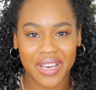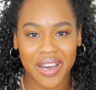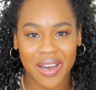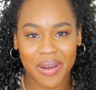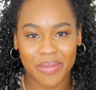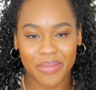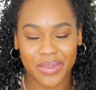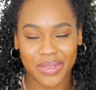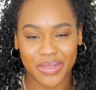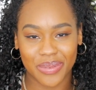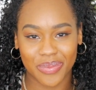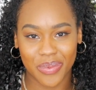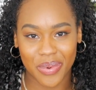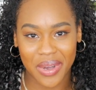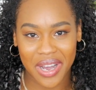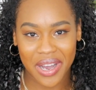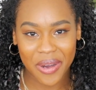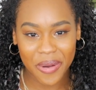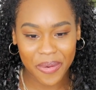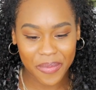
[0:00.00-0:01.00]
up as
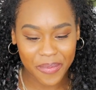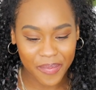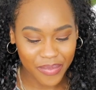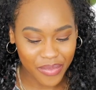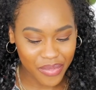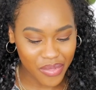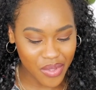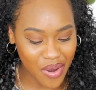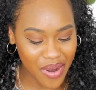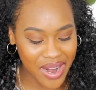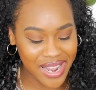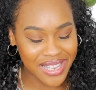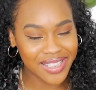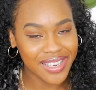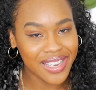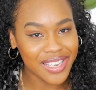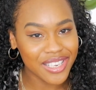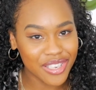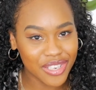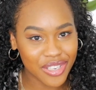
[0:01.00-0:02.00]
well. Alright, so
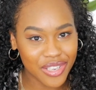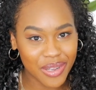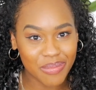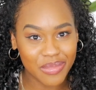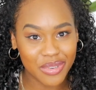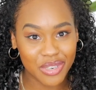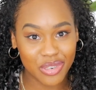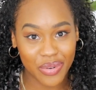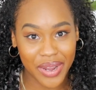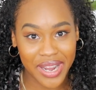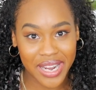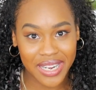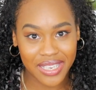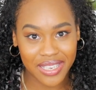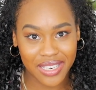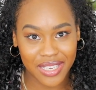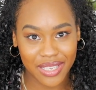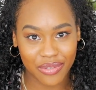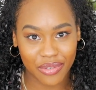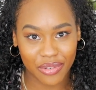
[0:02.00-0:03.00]
let's just jump straight into
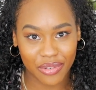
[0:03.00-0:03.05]
this